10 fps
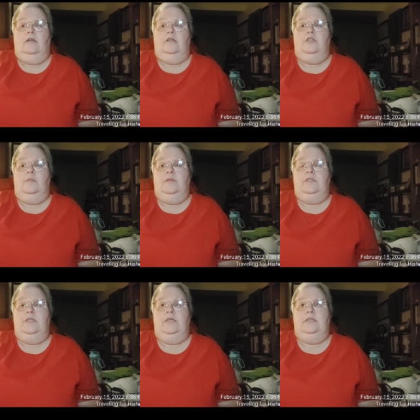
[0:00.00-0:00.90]
On October
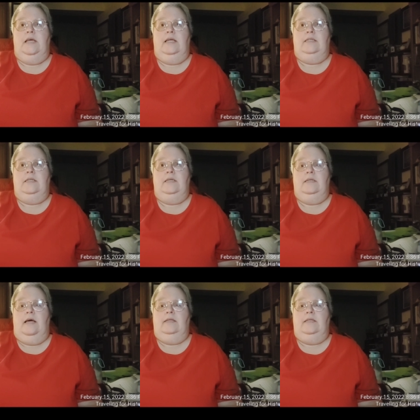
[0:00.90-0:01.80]
6,
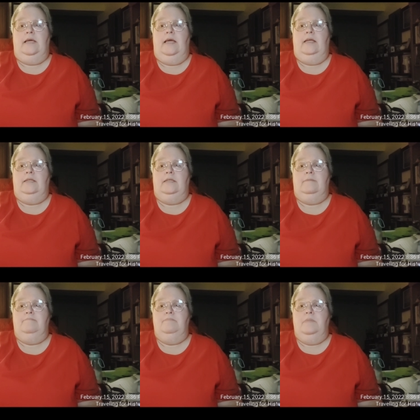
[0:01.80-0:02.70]
1898,